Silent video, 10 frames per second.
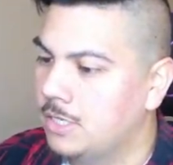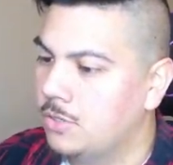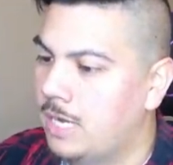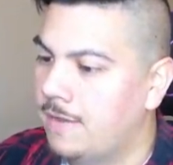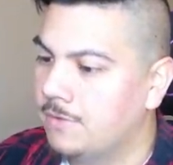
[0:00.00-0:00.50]
and
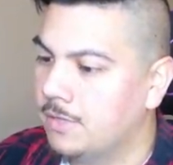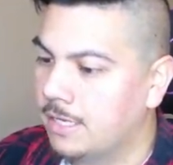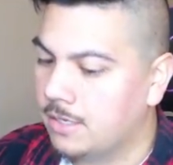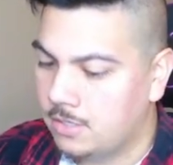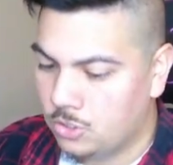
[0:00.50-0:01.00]
then you have to
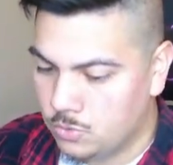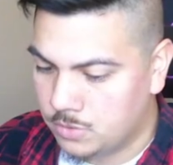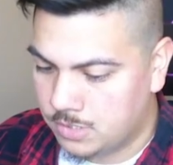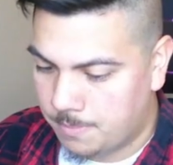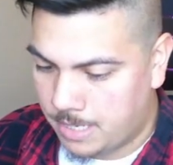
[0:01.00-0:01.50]
like
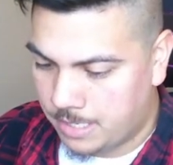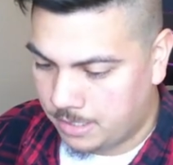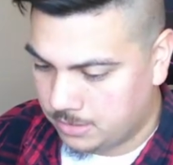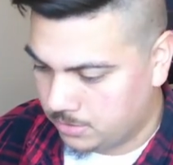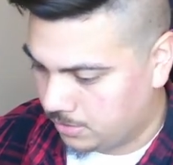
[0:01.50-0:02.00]
use the
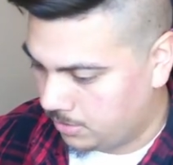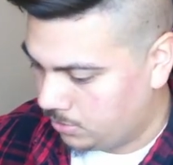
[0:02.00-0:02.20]
mana to